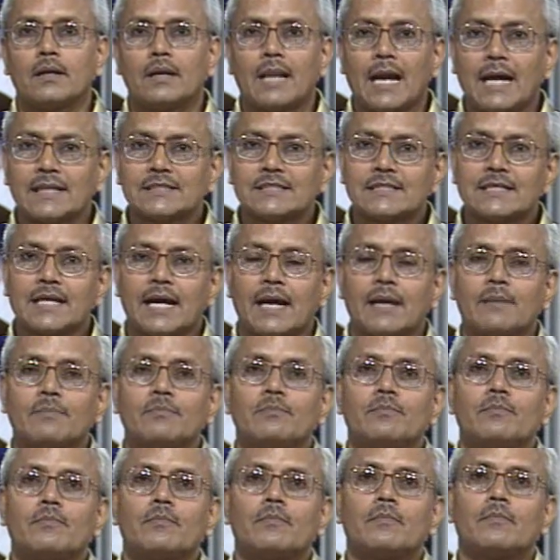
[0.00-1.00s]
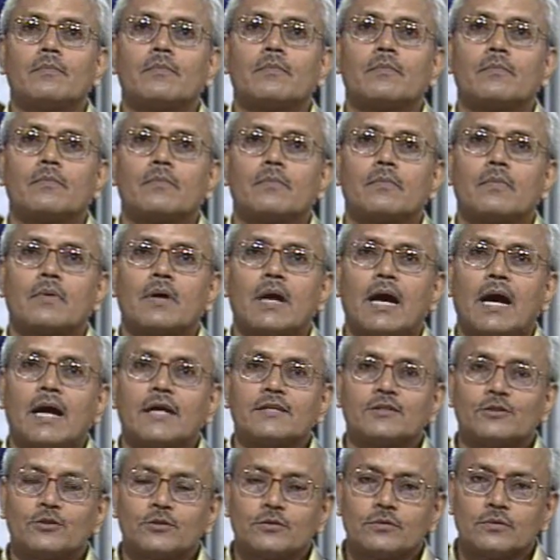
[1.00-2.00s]
Last time
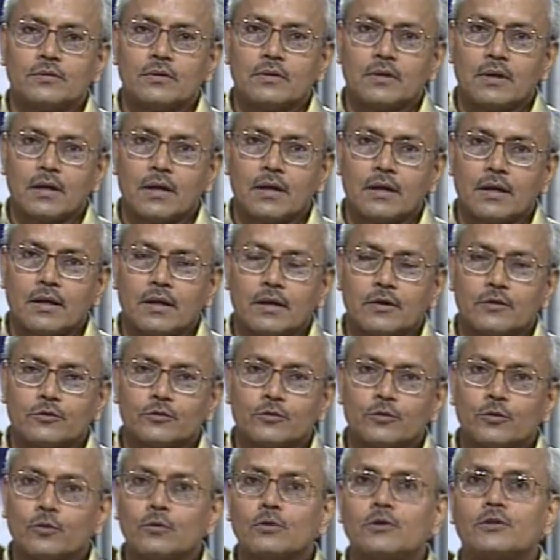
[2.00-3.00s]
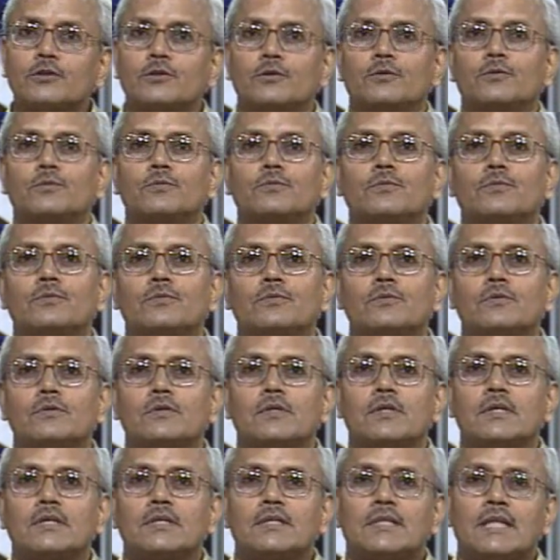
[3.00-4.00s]
I told you
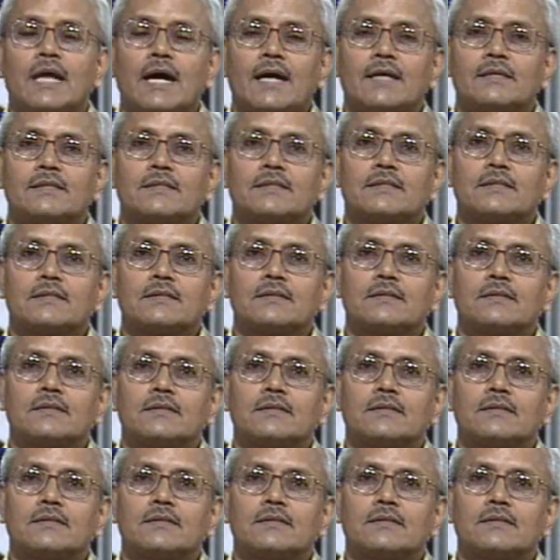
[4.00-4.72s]
that